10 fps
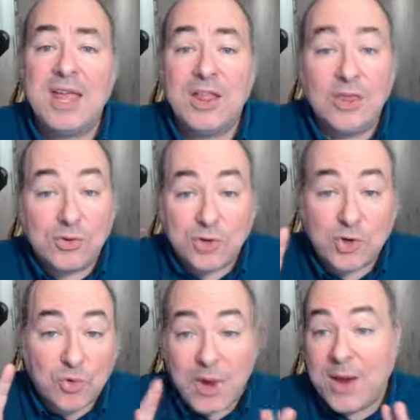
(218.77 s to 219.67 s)
those are
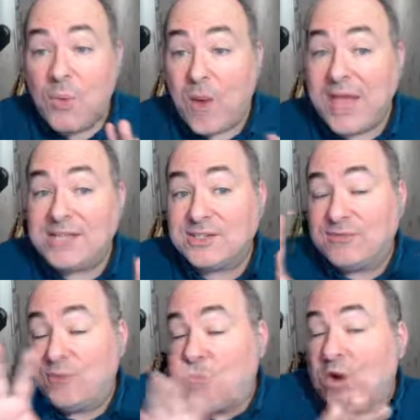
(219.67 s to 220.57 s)
great ways of
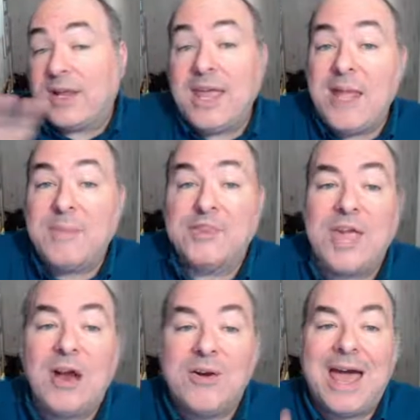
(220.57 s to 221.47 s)
working, but they
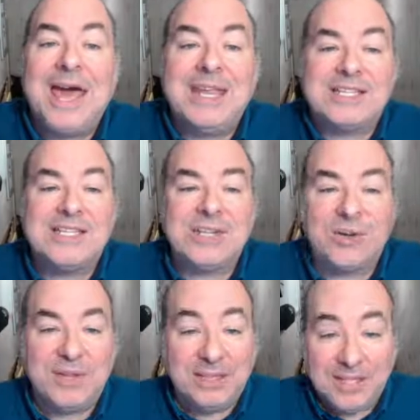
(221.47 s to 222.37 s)
are not
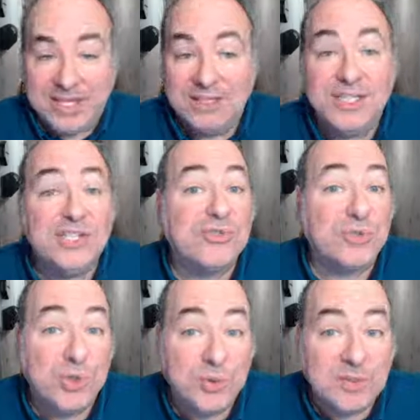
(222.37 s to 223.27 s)
necessarily legally
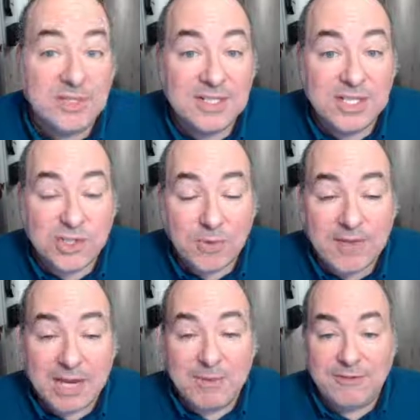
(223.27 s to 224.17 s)
true. So we've
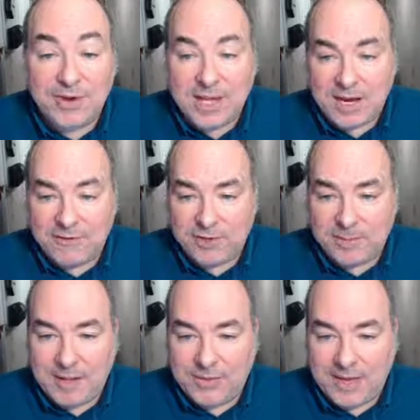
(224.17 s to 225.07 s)
got to be very careful
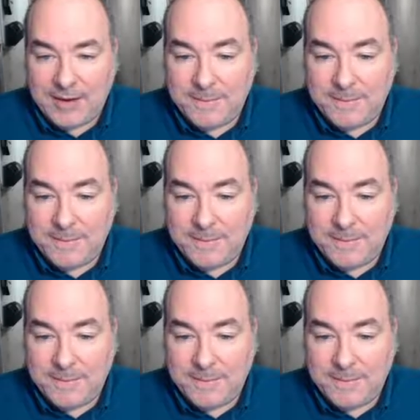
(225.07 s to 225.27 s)
about that.